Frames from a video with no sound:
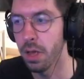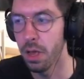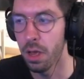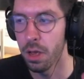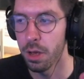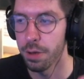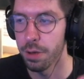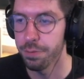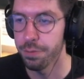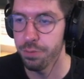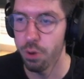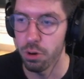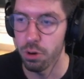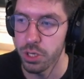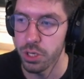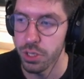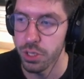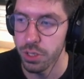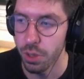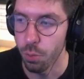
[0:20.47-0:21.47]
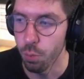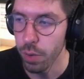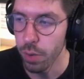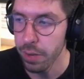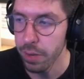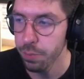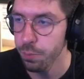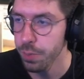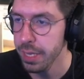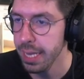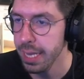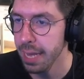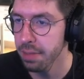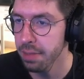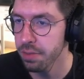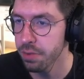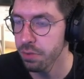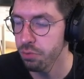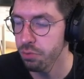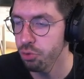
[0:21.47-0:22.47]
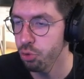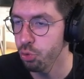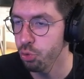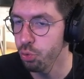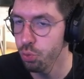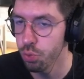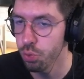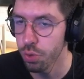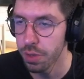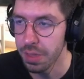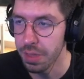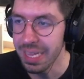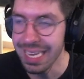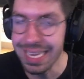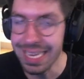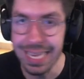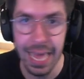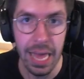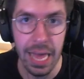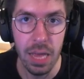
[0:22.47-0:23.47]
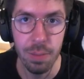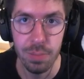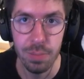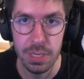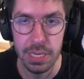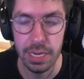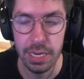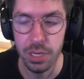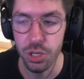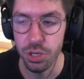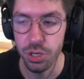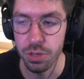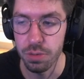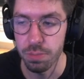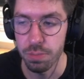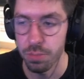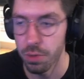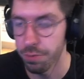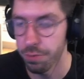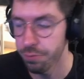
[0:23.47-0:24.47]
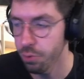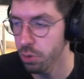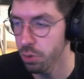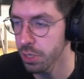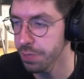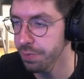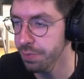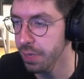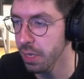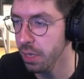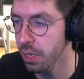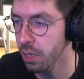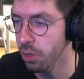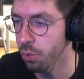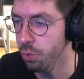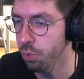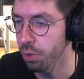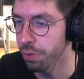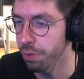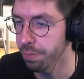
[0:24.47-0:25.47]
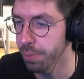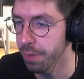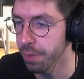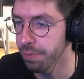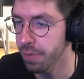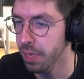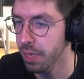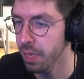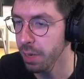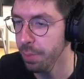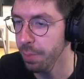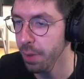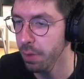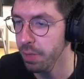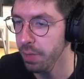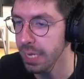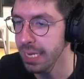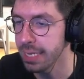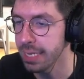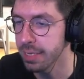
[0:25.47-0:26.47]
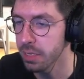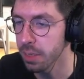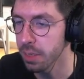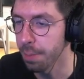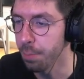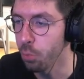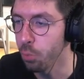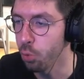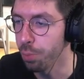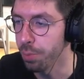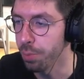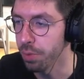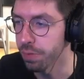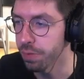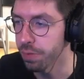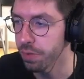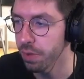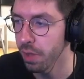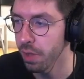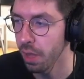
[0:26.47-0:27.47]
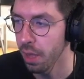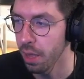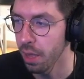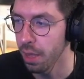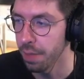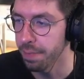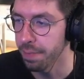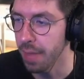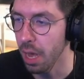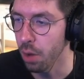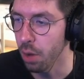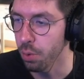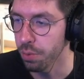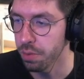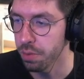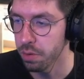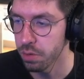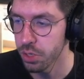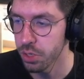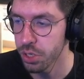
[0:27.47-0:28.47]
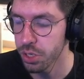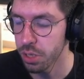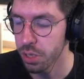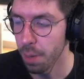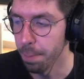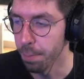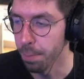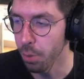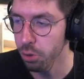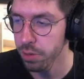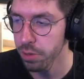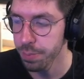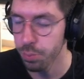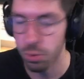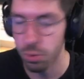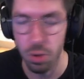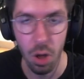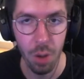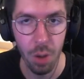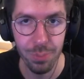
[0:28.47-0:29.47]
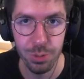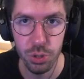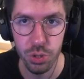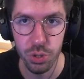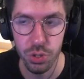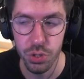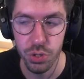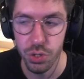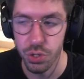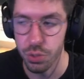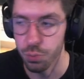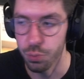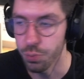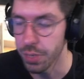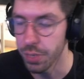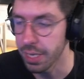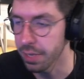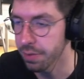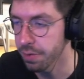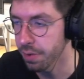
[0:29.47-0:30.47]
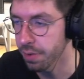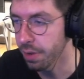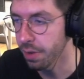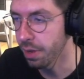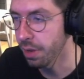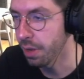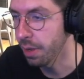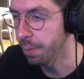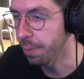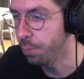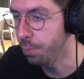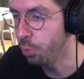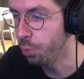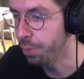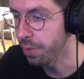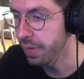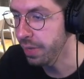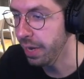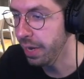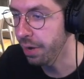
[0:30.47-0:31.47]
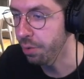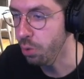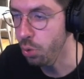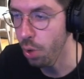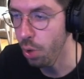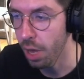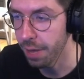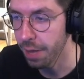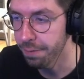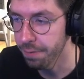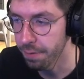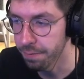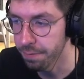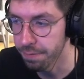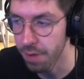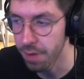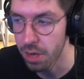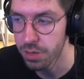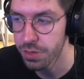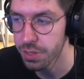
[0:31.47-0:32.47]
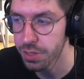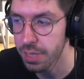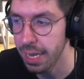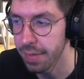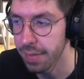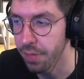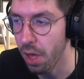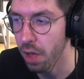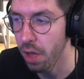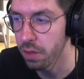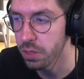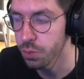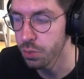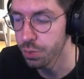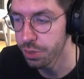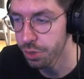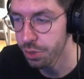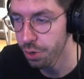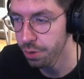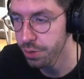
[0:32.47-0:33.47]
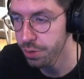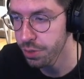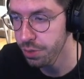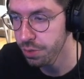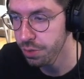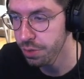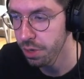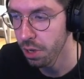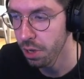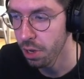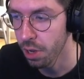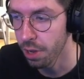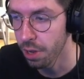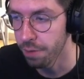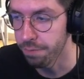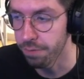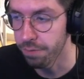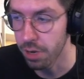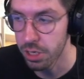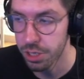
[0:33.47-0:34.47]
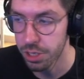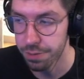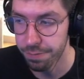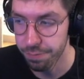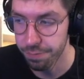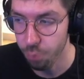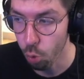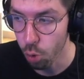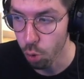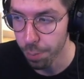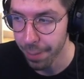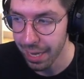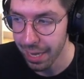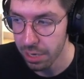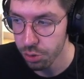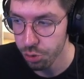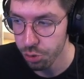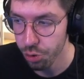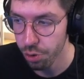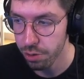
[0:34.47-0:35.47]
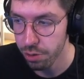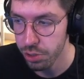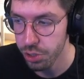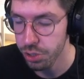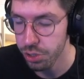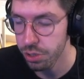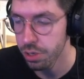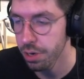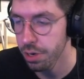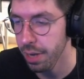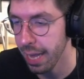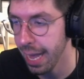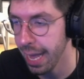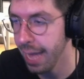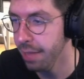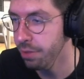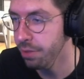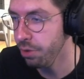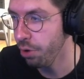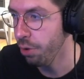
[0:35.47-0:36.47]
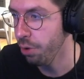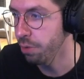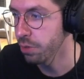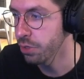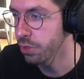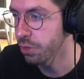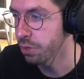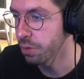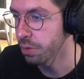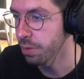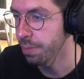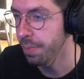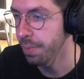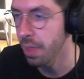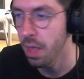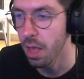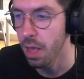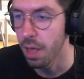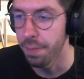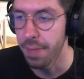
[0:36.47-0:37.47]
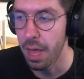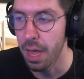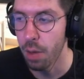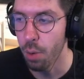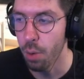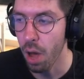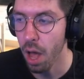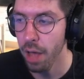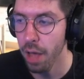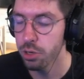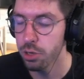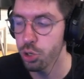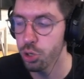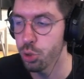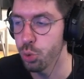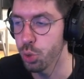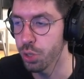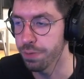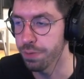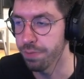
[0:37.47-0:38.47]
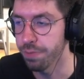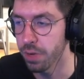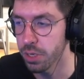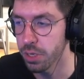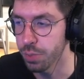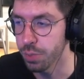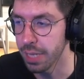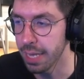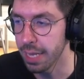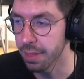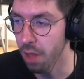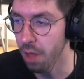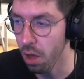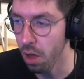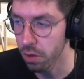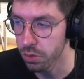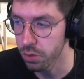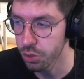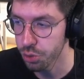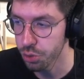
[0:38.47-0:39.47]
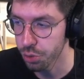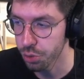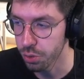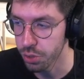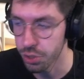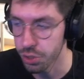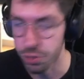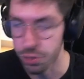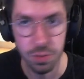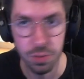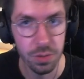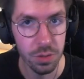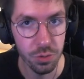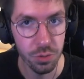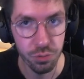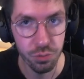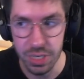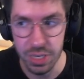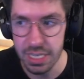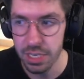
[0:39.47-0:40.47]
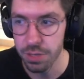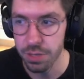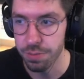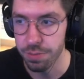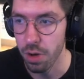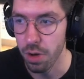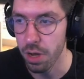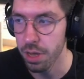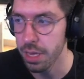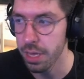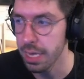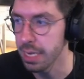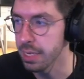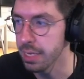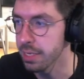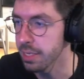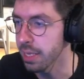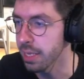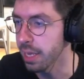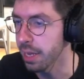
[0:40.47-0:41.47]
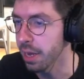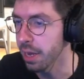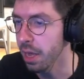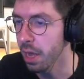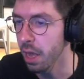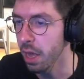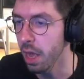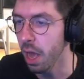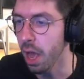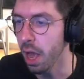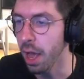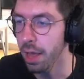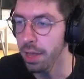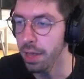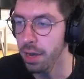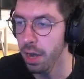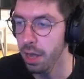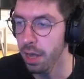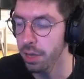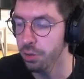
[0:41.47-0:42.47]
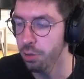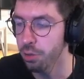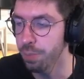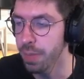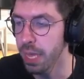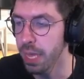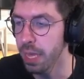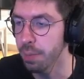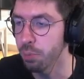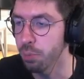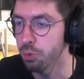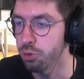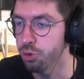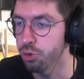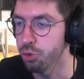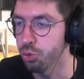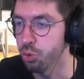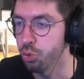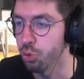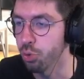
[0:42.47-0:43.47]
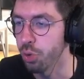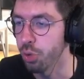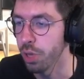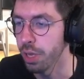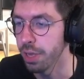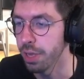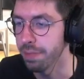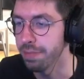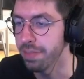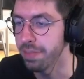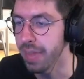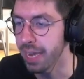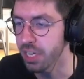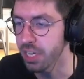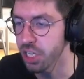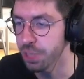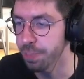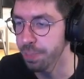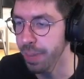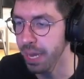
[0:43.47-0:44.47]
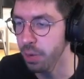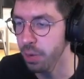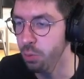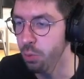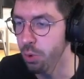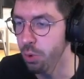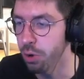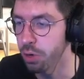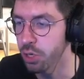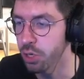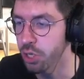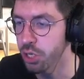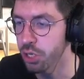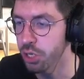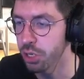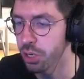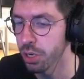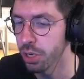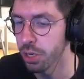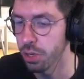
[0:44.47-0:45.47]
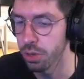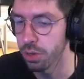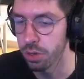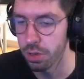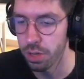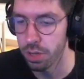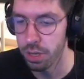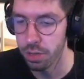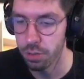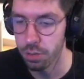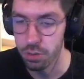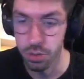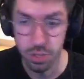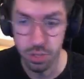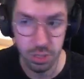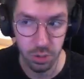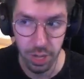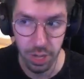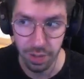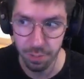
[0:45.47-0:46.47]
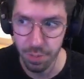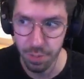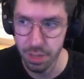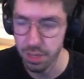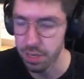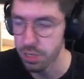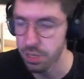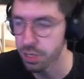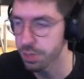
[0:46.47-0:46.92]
First, when we get to the game section, the first thing you want to be thinking about is movement. Now, there's multiple options with movement here. You have Vast Enhance with Cursor, Vast Fallback to Cursor, and Cursor. Now, I choose Vast with Enhance to Cursor. The reason why is that I like to be able to dash backwards. I also need to have my dash.